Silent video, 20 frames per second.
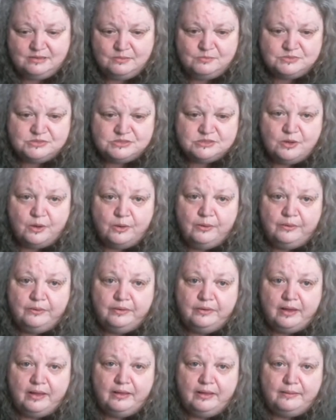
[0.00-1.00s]
them, so
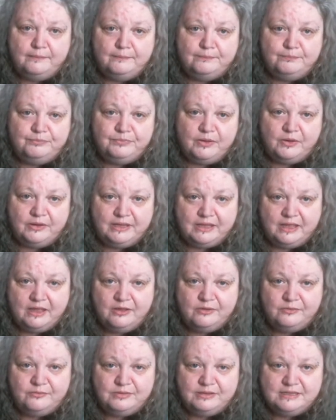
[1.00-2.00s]
I
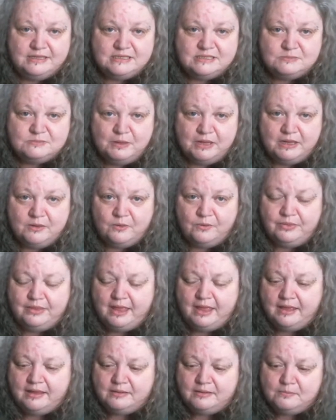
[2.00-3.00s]
can't really speak on
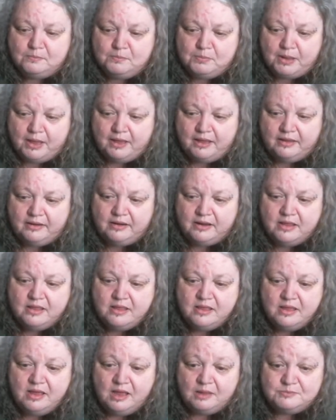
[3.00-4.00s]
that, but
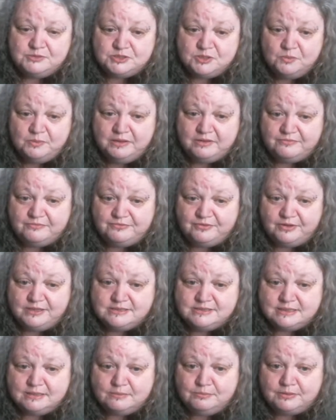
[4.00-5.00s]
I'm sure we can
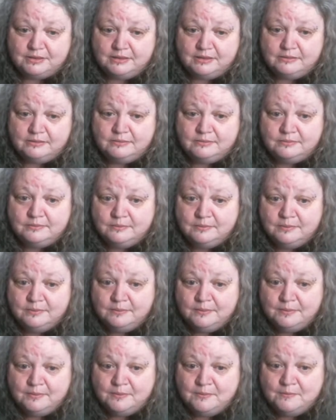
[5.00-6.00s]
find something.
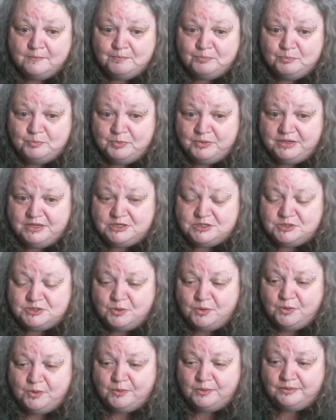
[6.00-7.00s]
Pretty
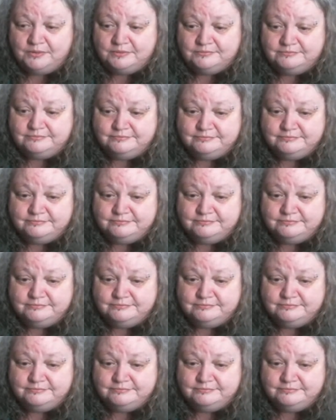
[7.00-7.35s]
sure.